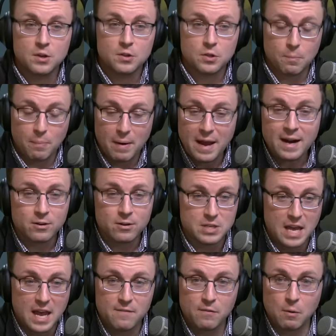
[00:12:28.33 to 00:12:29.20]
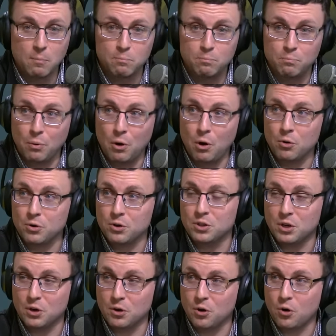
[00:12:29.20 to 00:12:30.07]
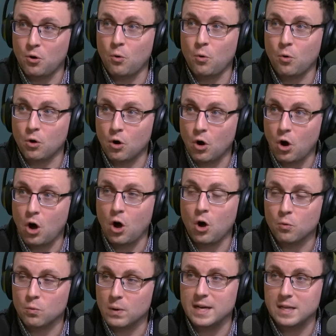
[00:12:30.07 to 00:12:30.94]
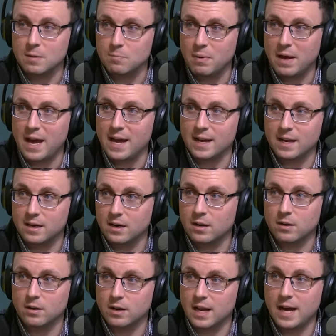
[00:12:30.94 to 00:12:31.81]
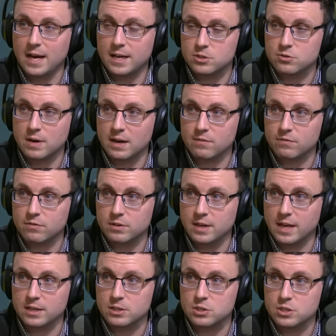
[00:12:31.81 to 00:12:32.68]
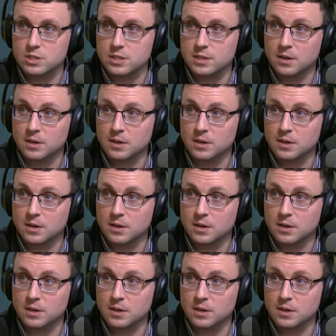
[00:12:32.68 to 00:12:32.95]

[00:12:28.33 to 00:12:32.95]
the Packers have a bulk of their core already back and under contract for next year.